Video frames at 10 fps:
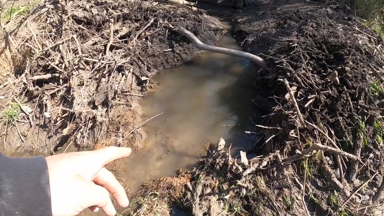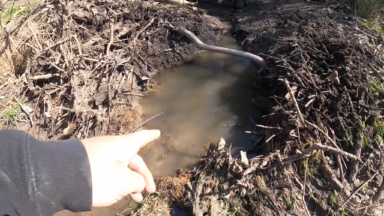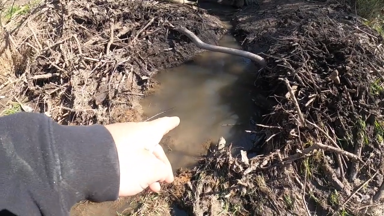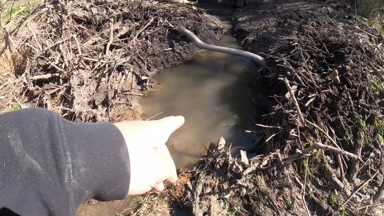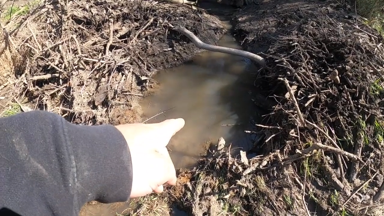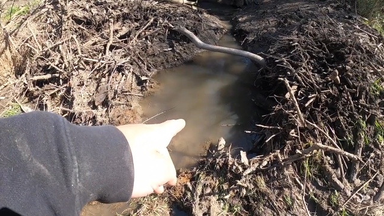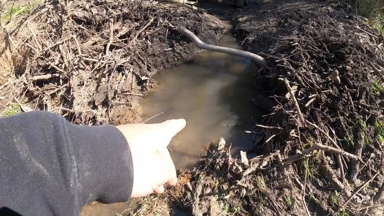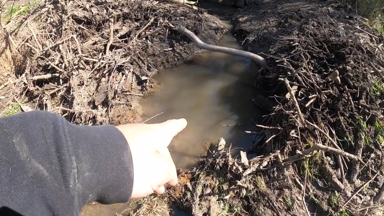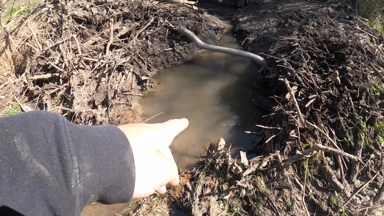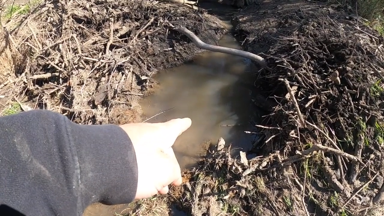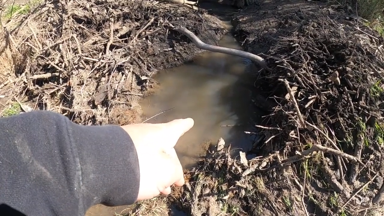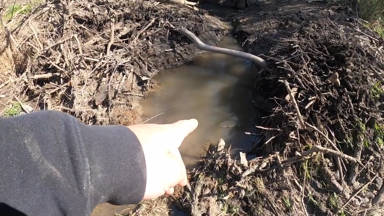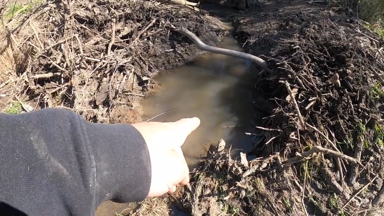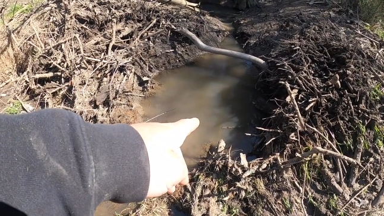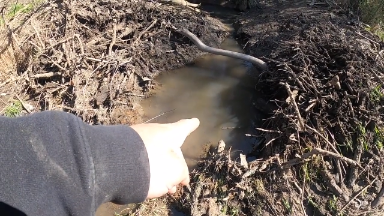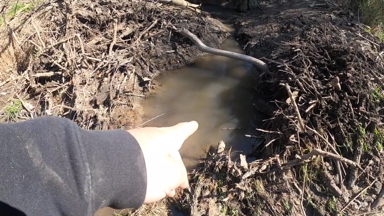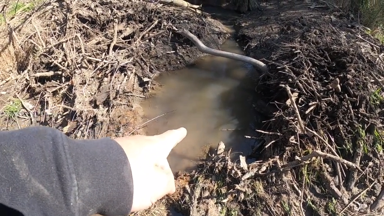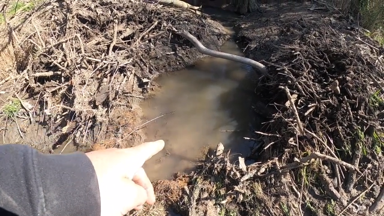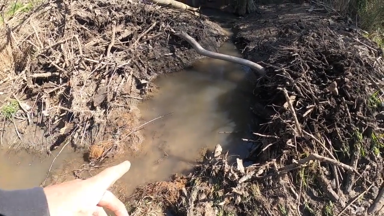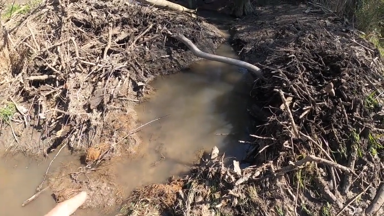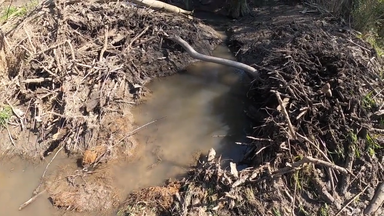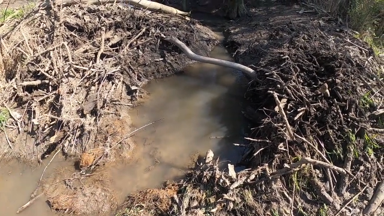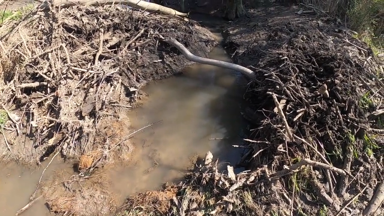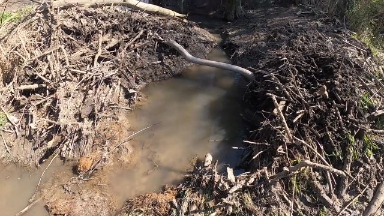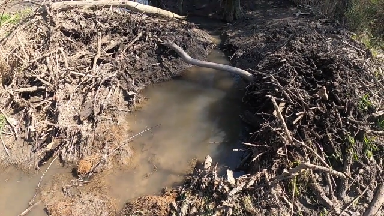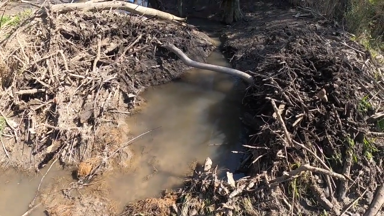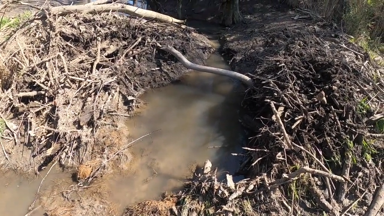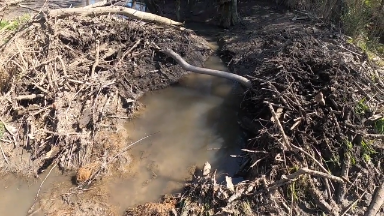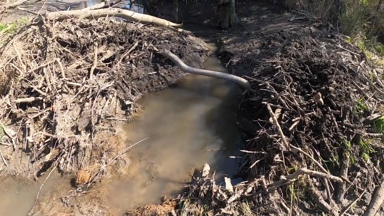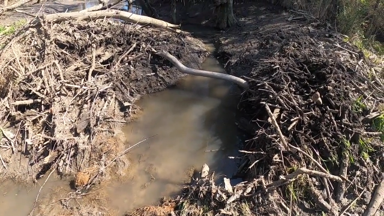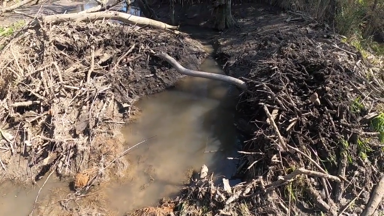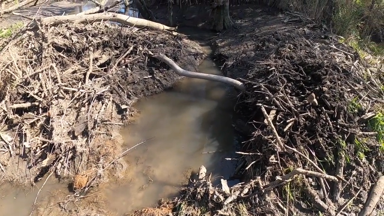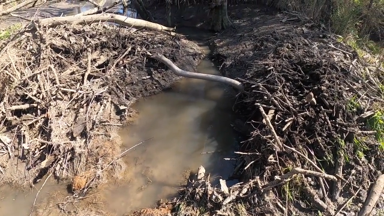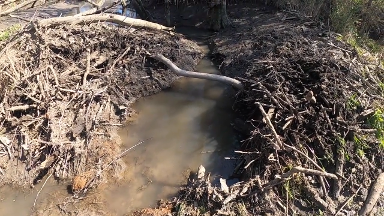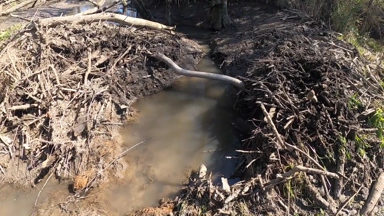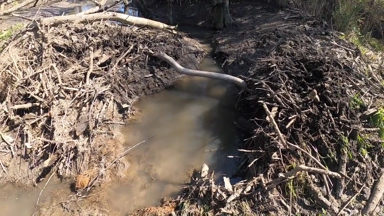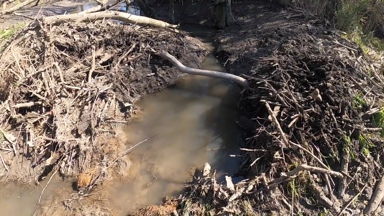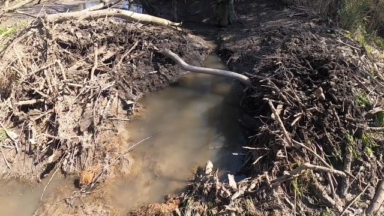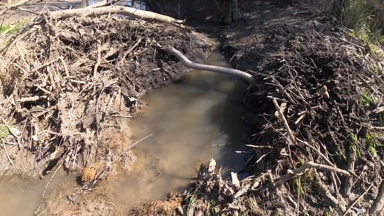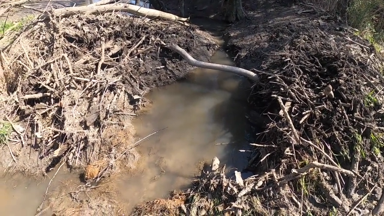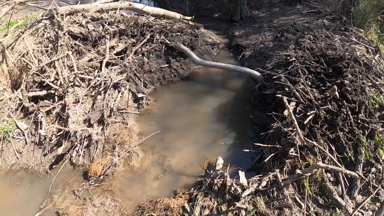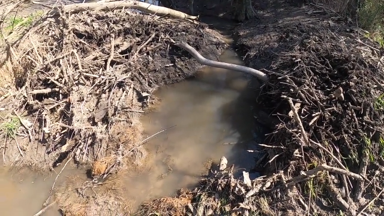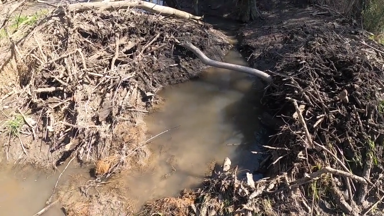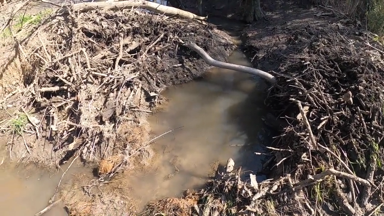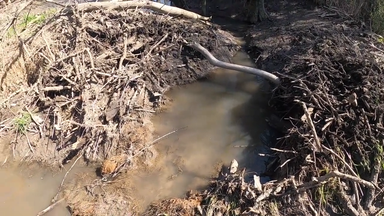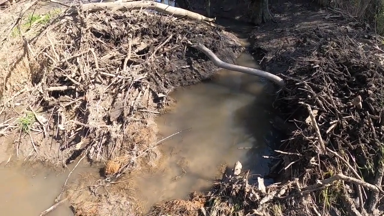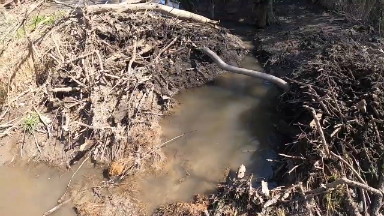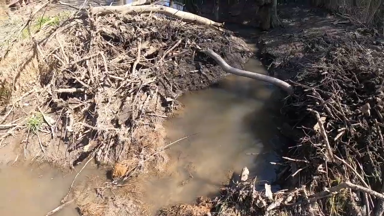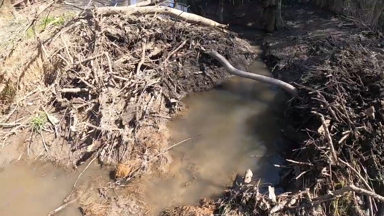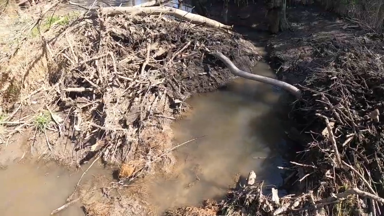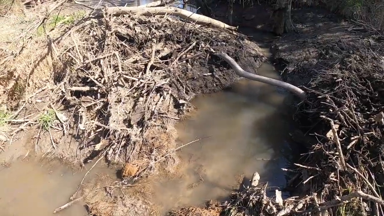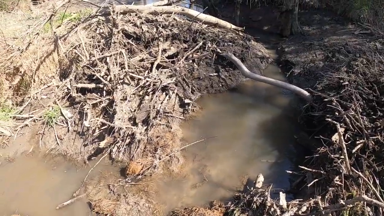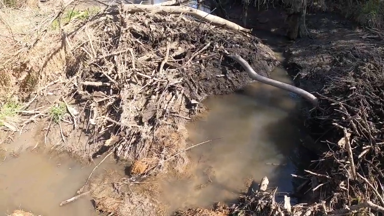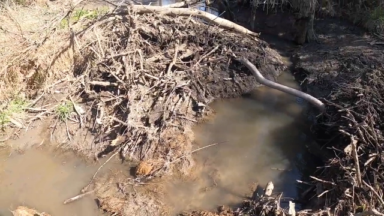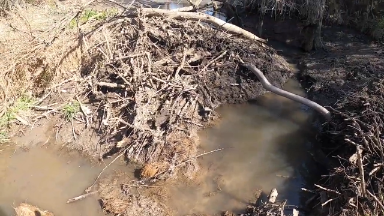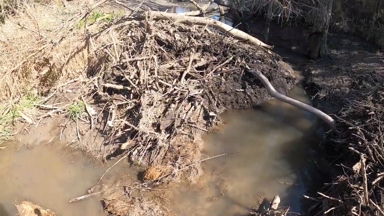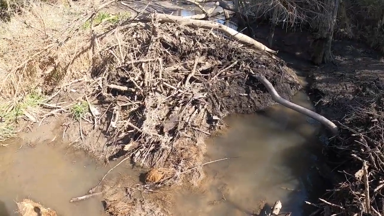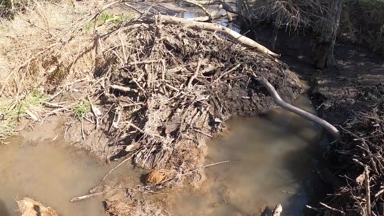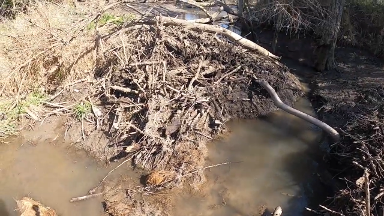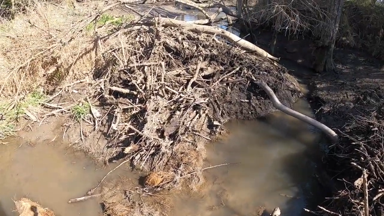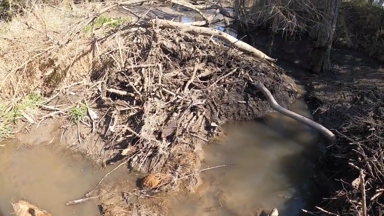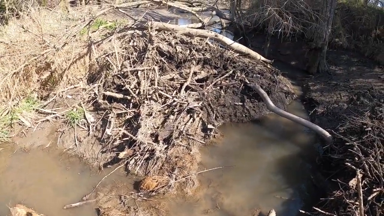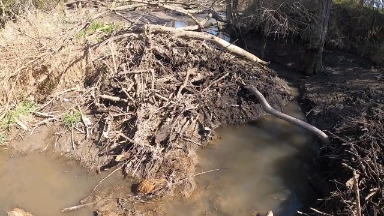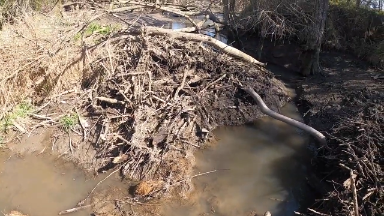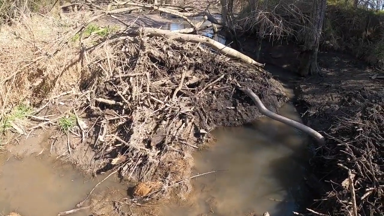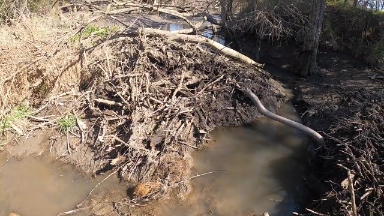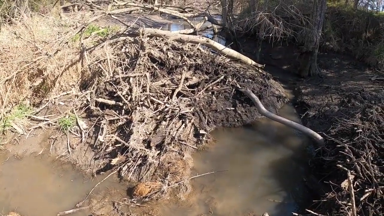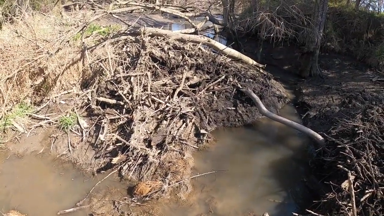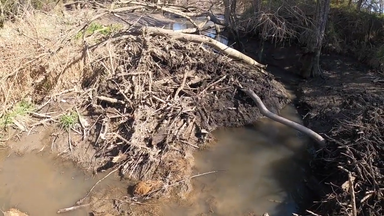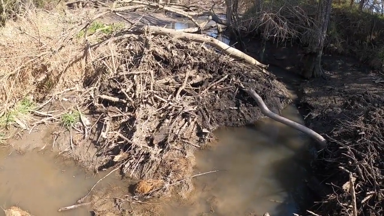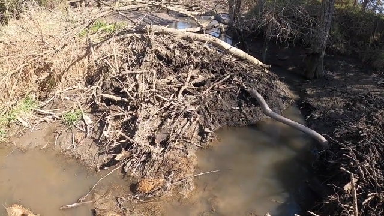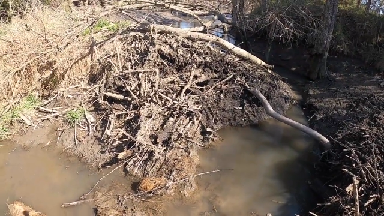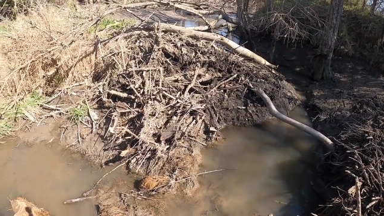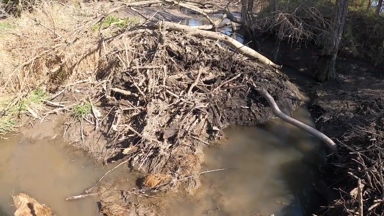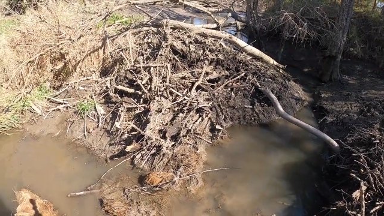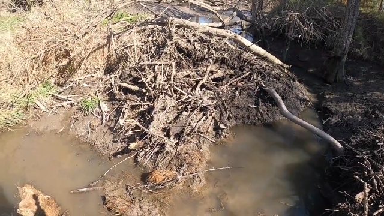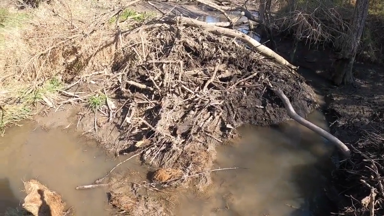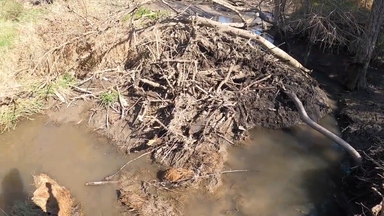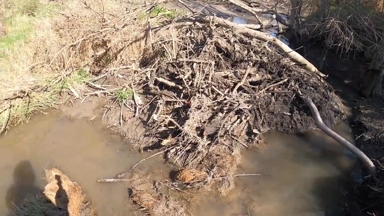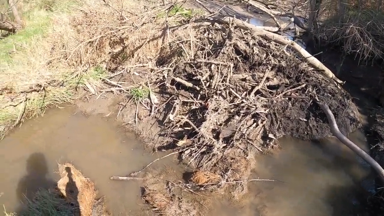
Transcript: No face is visible, so there are no lips to read.